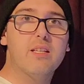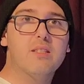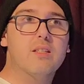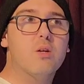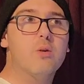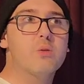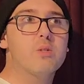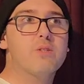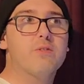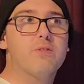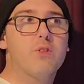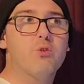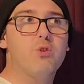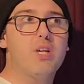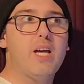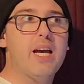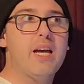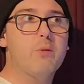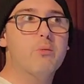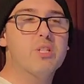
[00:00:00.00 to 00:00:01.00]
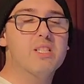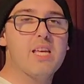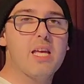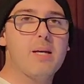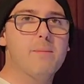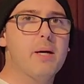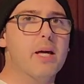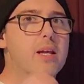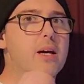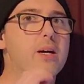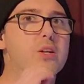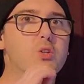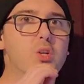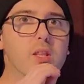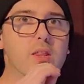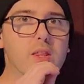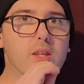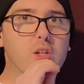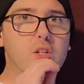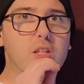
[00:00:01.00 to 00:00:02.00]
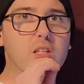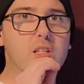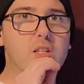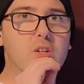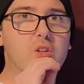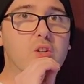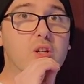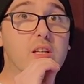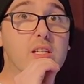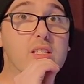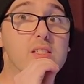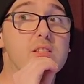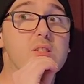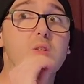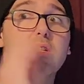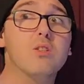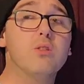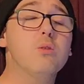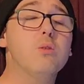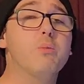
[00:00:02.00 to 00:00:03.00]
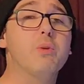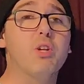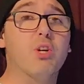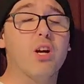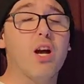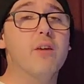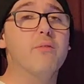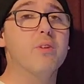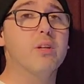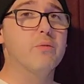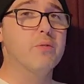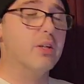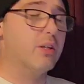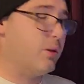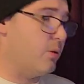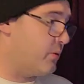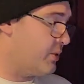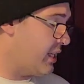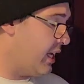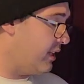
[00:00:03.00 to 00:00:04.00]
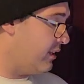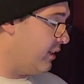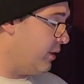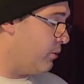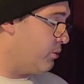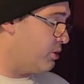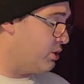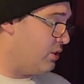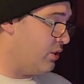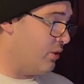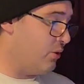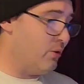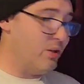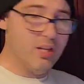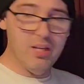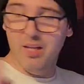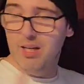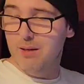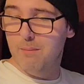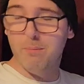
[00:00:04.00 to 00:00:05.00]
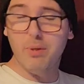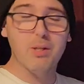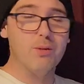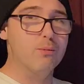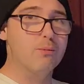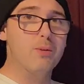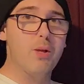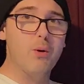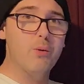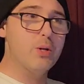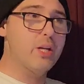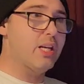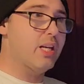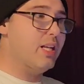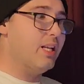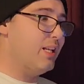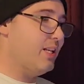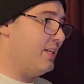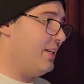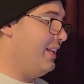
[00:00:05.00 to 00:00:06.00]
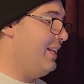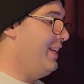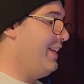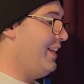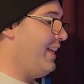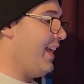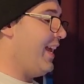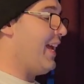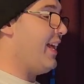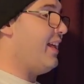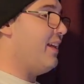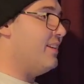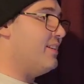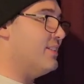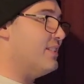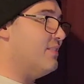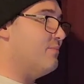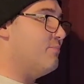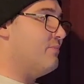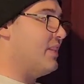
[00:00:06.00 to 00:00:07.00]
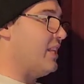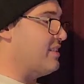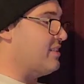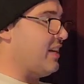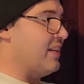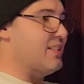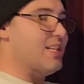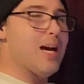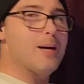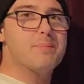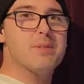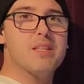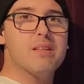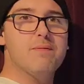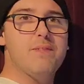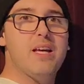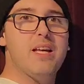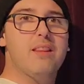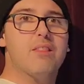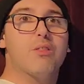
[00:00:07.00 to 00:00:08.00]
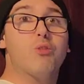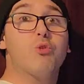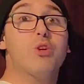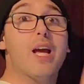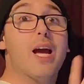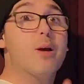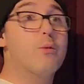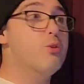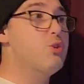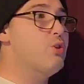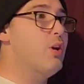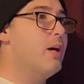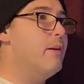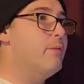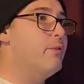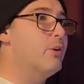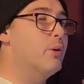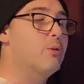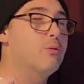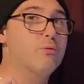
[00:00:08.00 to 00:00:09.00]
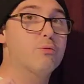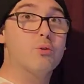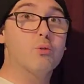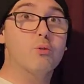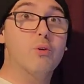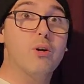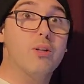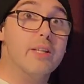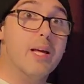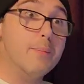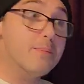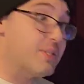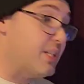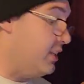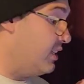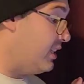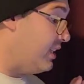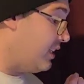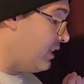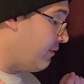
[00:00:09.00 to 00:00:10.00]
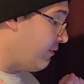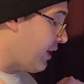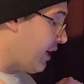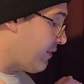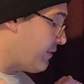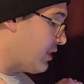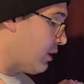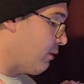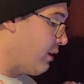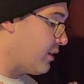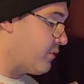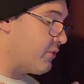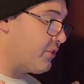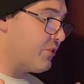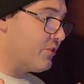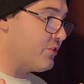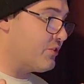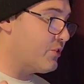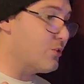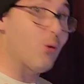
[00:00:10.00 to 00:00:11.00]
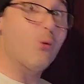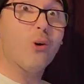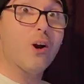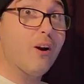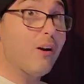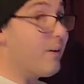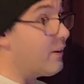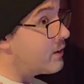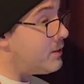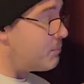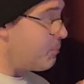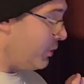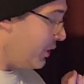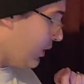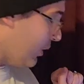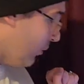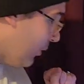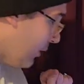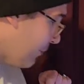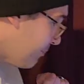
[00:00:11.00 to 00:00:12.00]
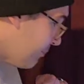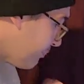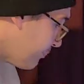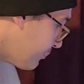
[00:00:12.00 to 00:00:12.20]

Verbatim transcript: It goes three hours at about 130 degrees. You can do it with your oven if it goes that low too. But you load it in and they stay topped at the vent. In three hours, you have your own fruit roll ups, and you didn't even have to go out to the store. Pretty cool.